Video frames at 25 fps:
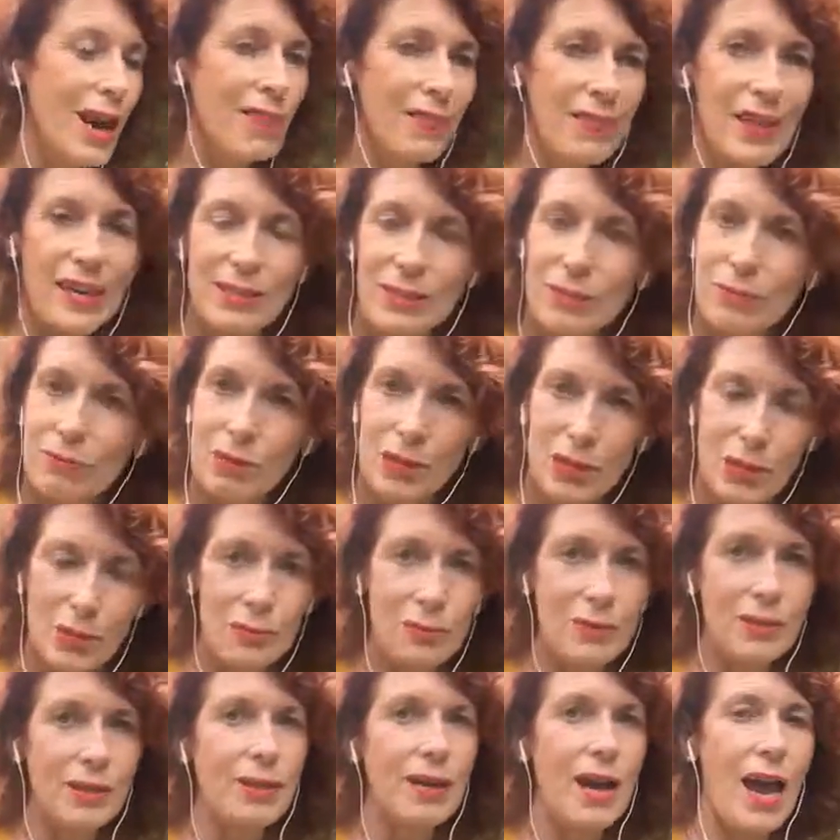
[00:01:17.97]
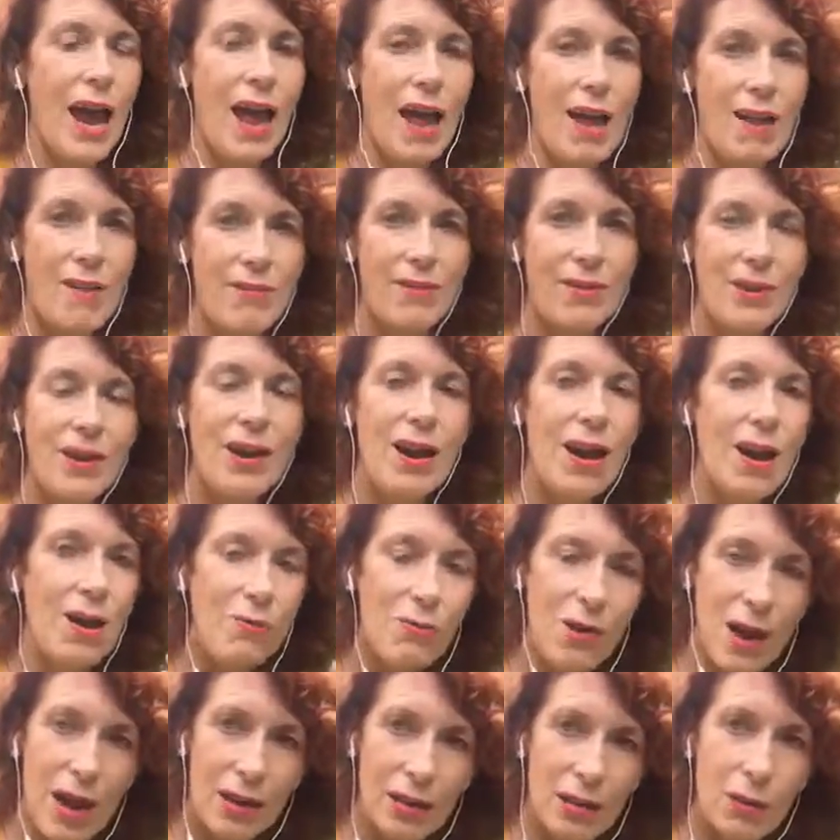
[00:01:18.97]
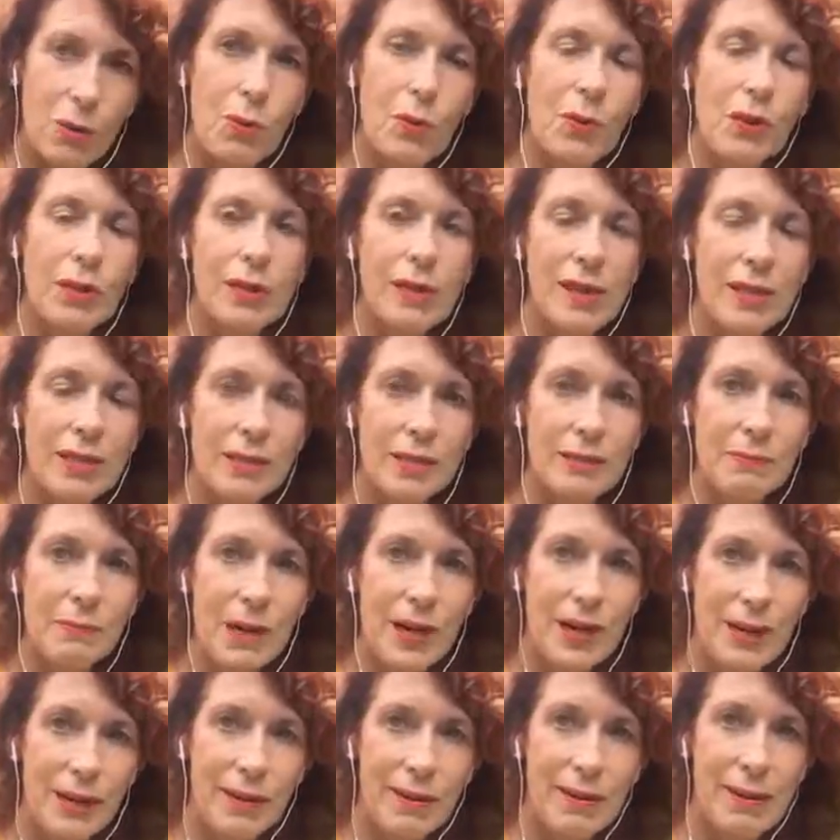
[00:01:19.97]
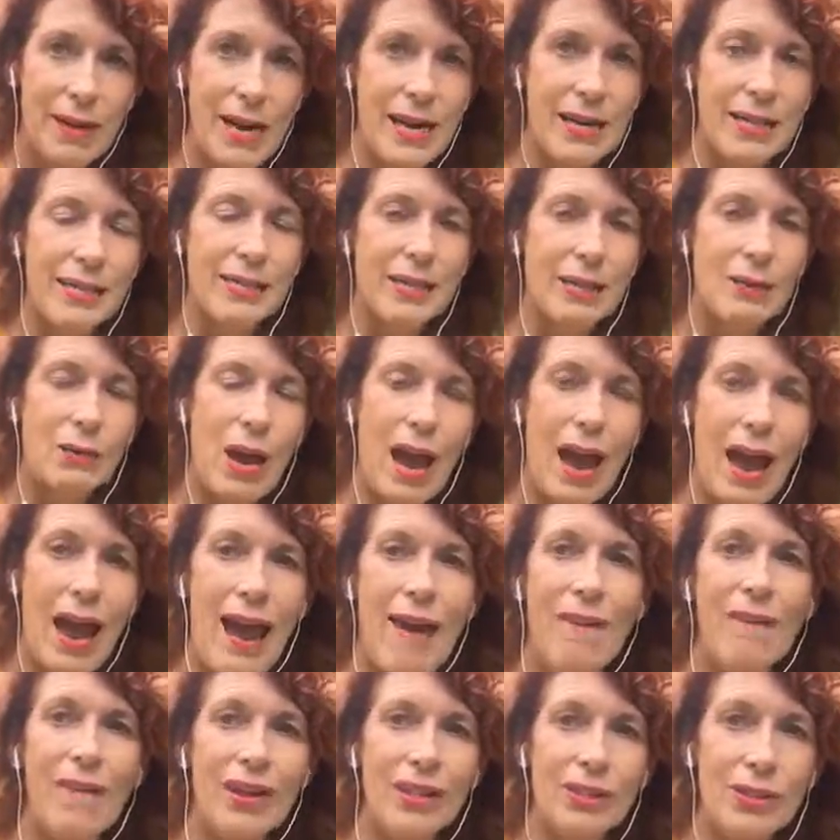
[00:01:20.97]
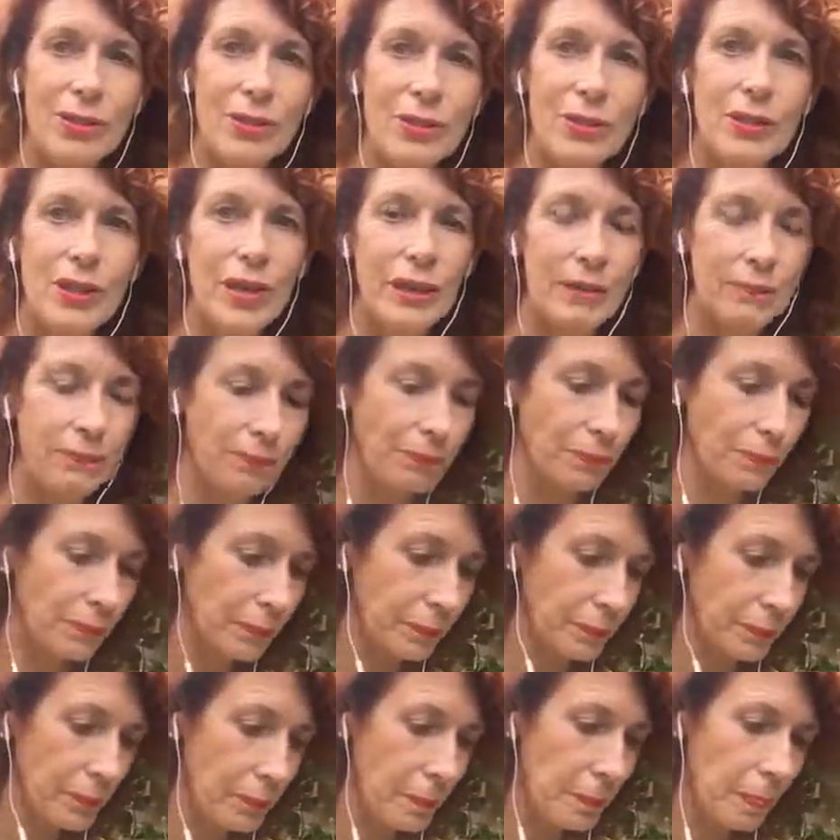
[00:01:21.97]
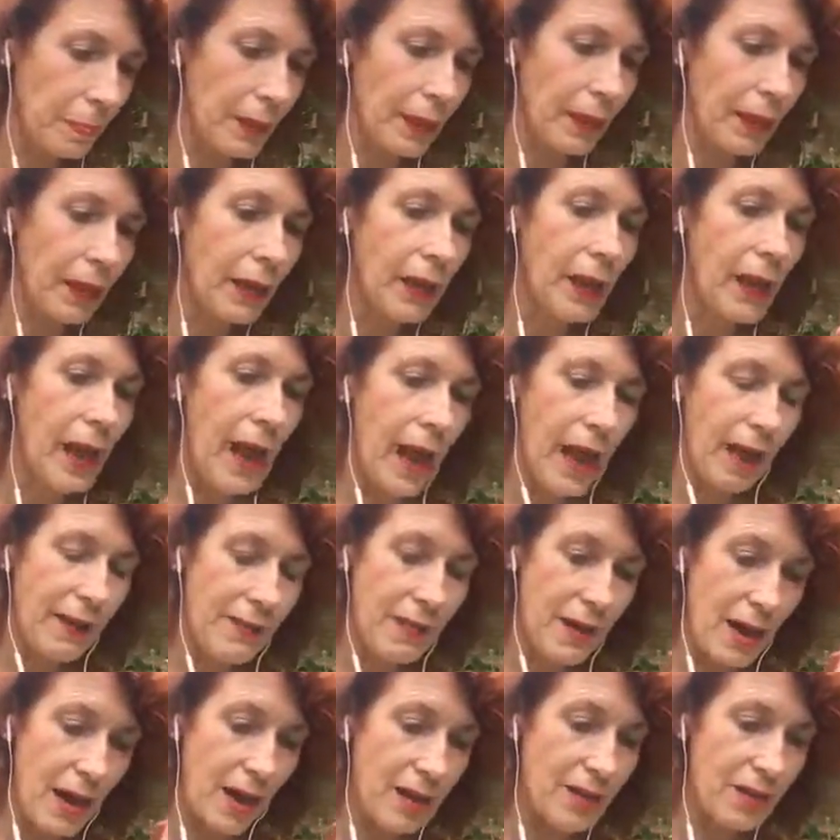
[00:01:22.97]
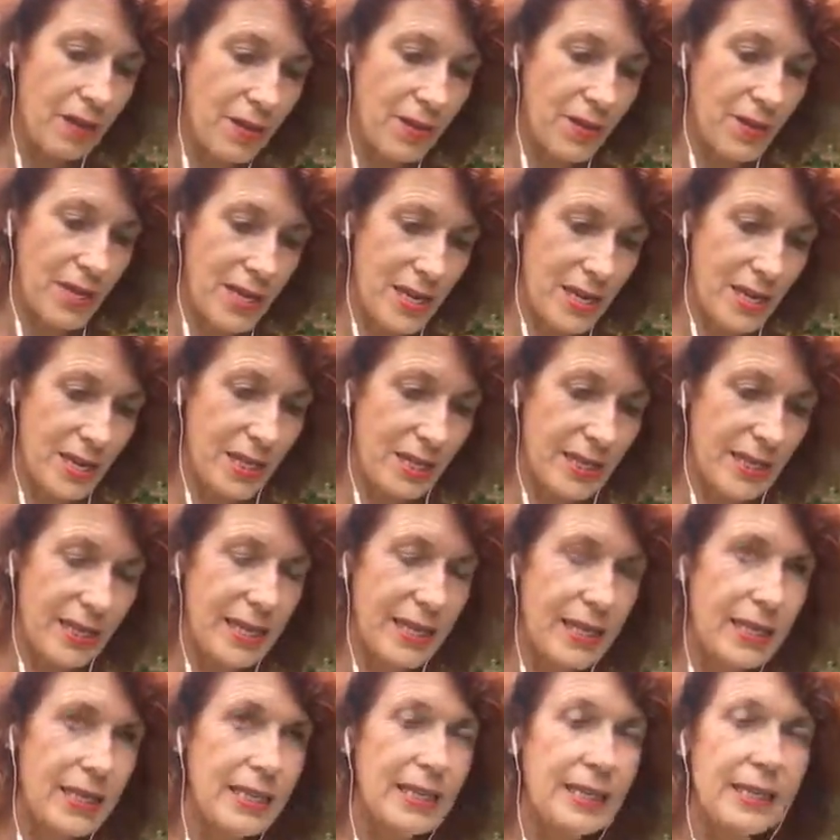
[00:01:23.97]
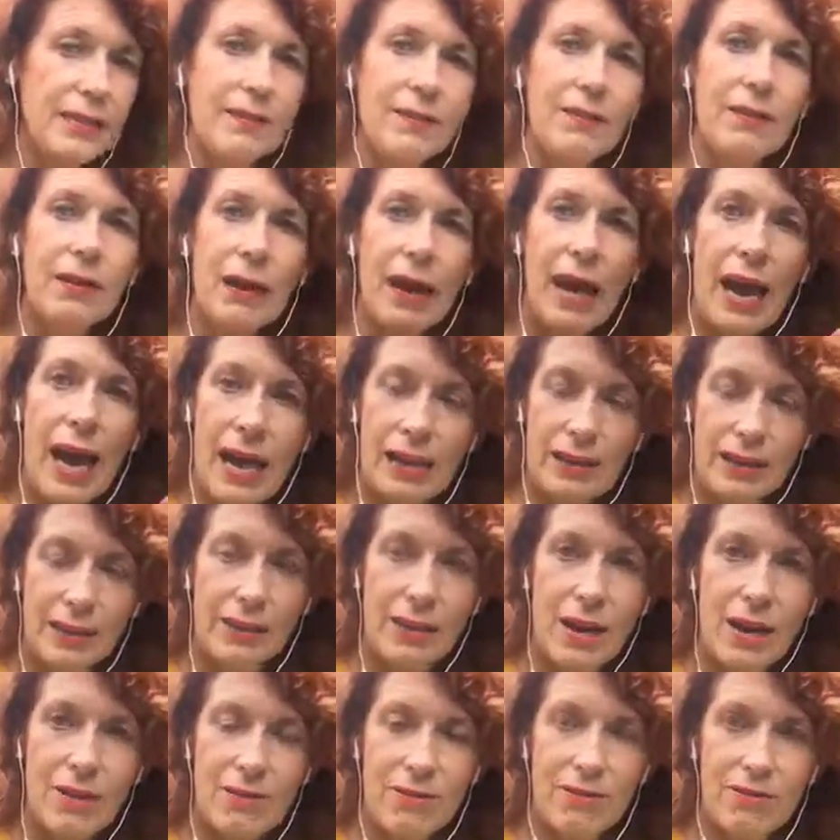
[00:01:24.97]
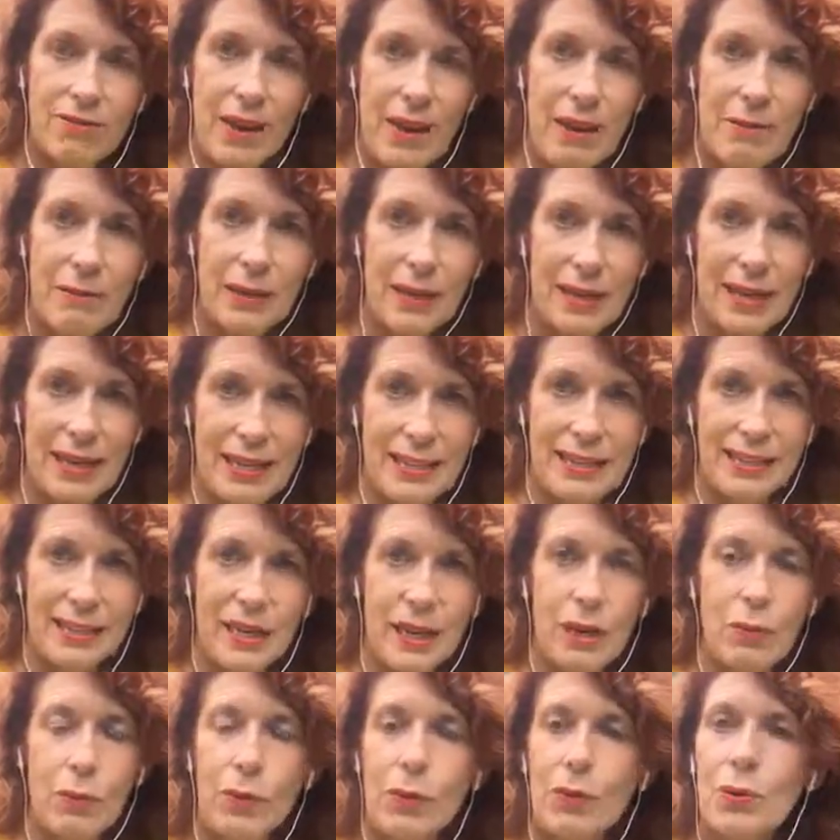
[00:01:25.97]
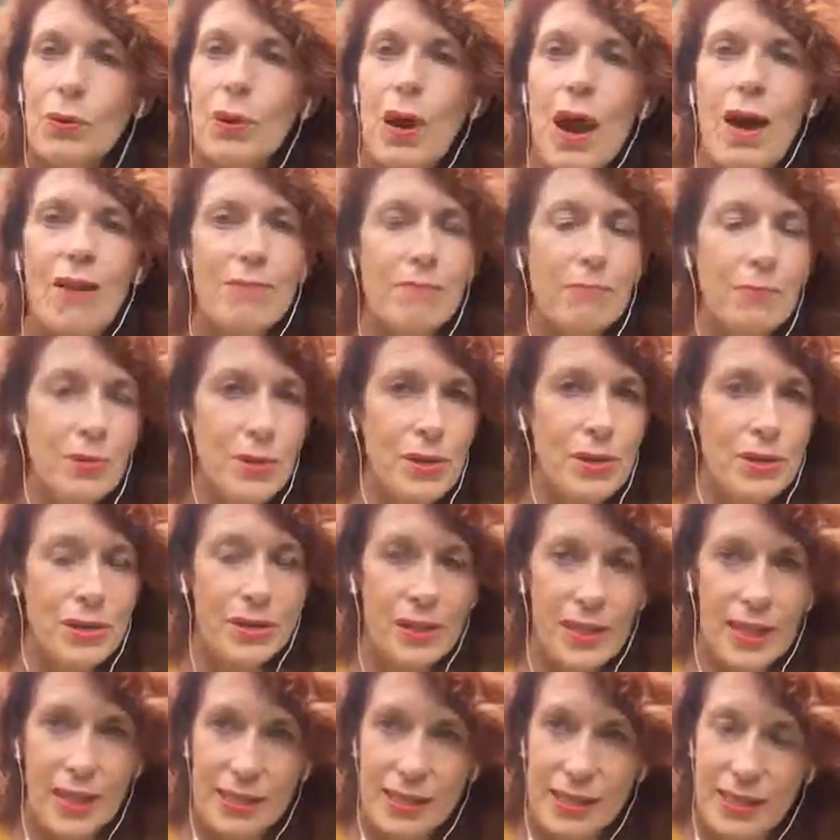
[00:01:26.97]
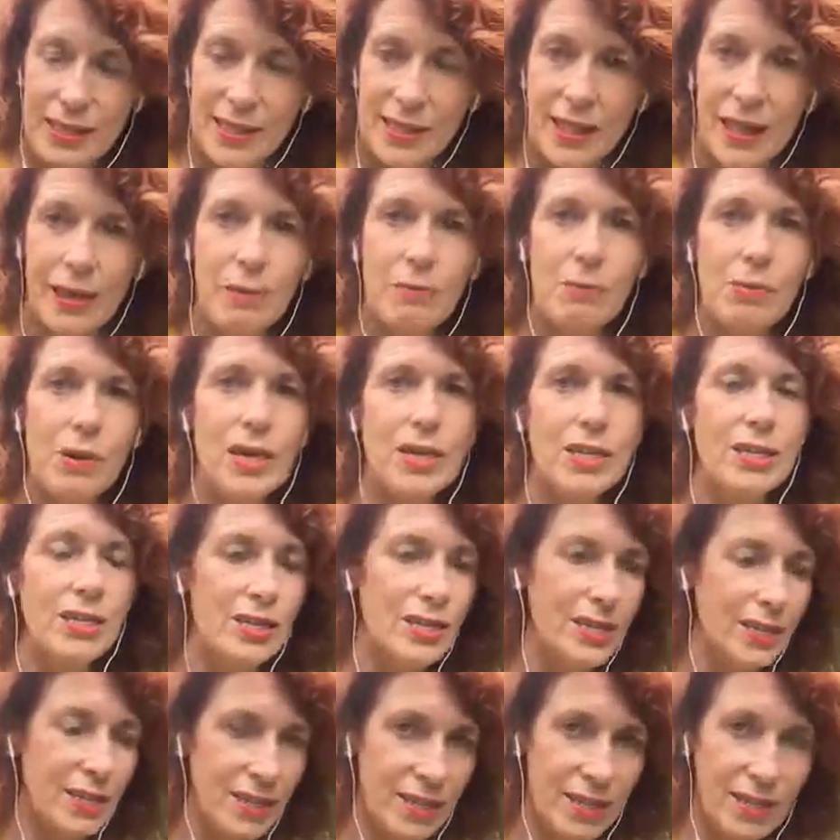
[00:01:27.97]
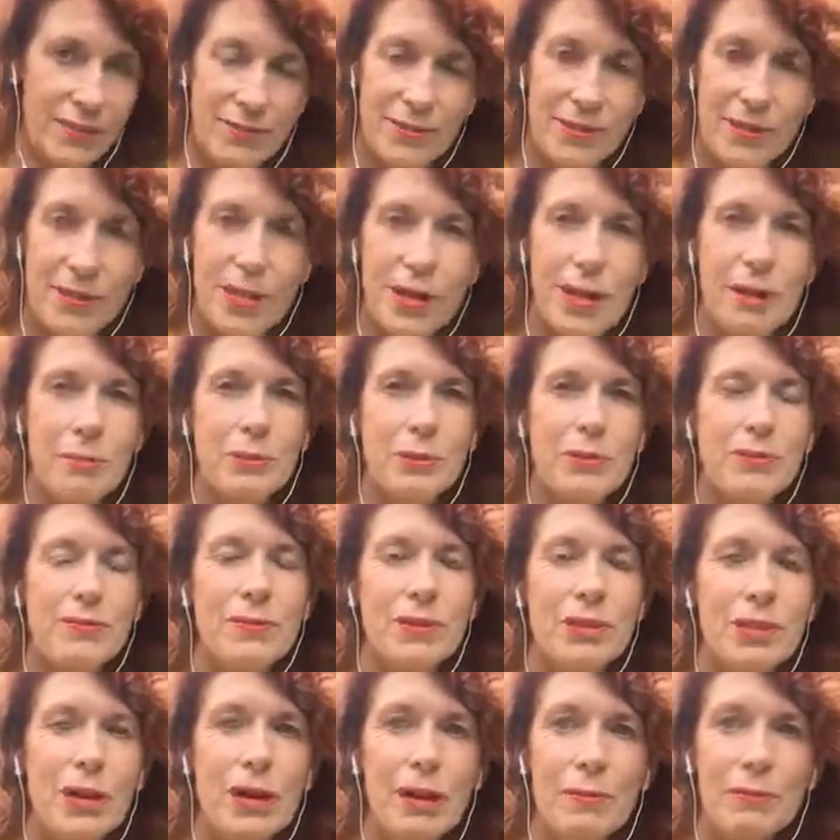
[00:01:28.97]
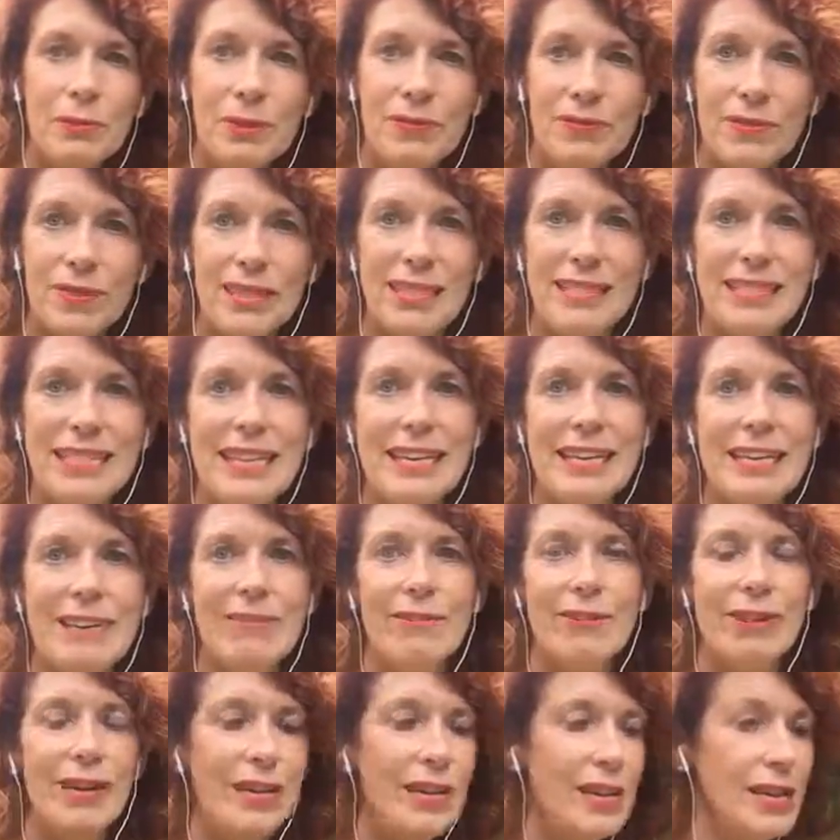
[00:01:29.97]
That's a ritual that I have around organizing my clients and how I do that. And the other thing is outside of family. It's like we all have birthdays and celebrations and different types of times of the year. And